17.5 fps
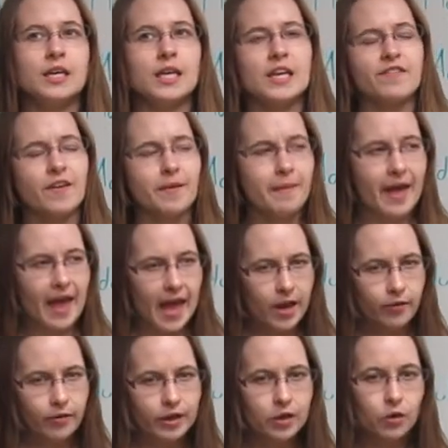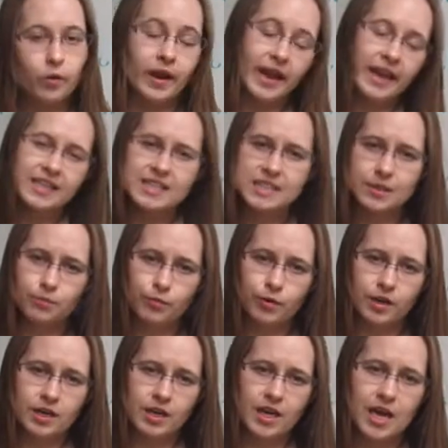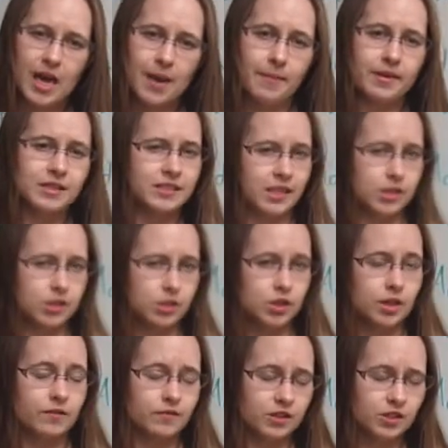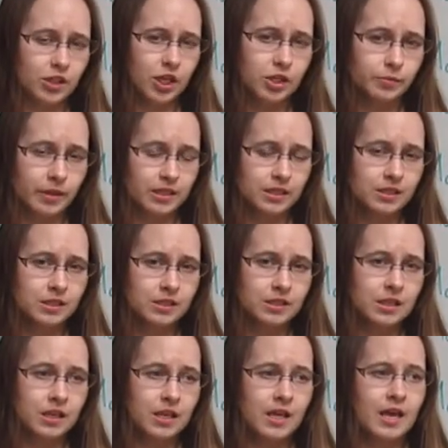If I'm angry or hate someone, I'm in danger of the judgment.